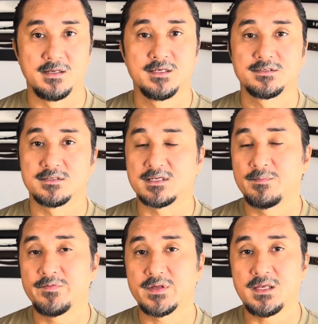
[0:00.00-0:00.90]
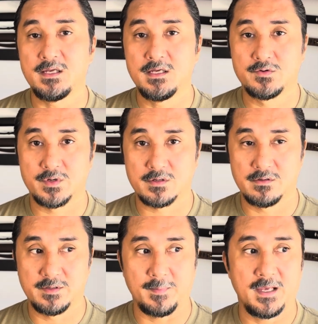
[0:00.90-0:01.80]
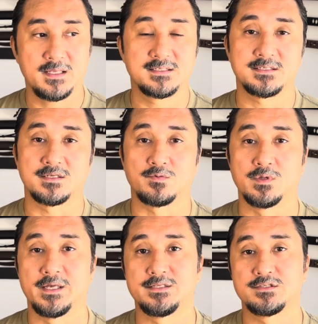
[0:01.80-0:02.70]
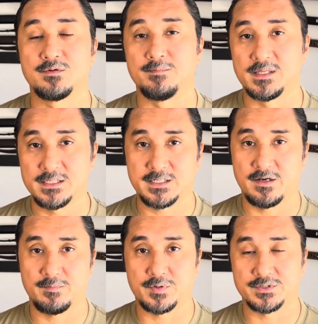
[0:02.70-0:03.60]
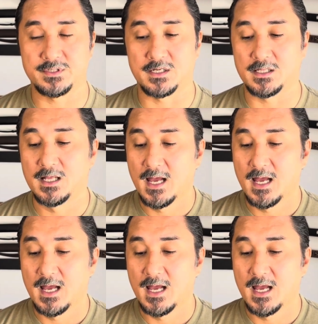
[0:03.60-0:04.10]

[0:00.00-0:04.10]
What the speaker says: So some of the key critical demands as it relates to military personnel